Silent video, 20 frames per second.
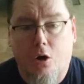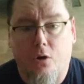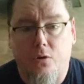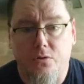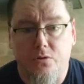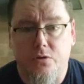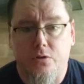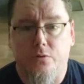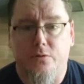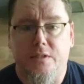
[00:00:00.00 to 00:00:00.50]

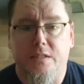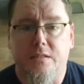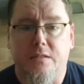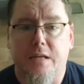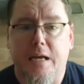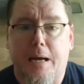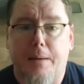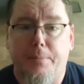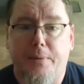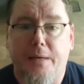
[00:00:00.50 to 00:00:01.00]
Also, this
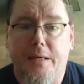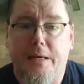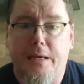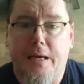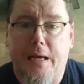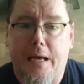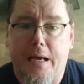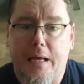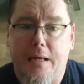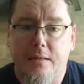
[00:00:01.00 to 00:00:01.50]
copy
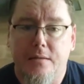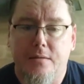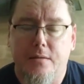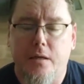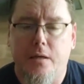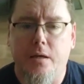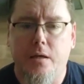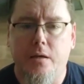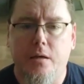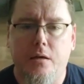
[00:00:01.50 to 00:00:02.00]

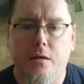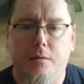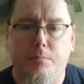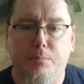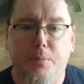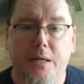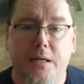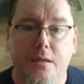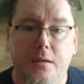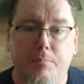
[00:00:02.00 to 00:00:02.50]
has
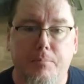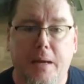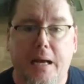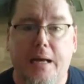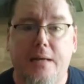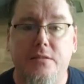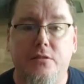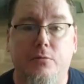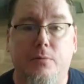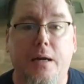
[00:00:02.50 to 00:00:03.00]
been
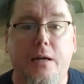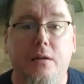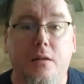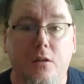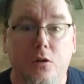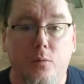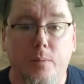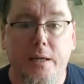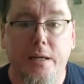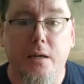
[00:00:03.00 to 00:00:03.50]
passed around a
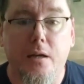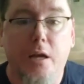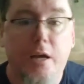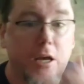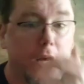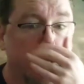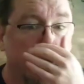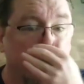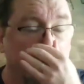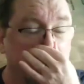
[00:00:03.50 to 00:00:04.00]
little bit,
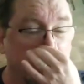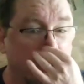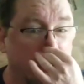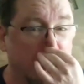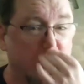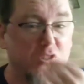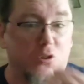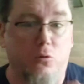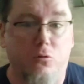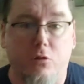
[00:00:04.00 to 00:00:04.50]
so
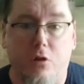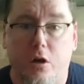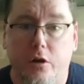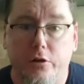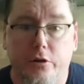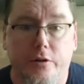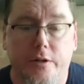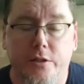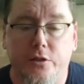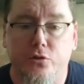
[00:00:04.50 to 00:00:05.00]
it's no
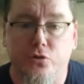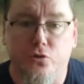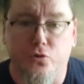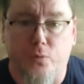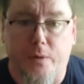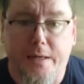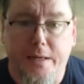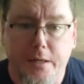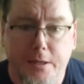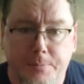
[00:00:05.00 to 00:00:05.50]
longer in
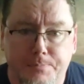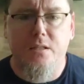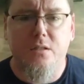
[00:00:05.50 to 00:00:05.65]
shrink.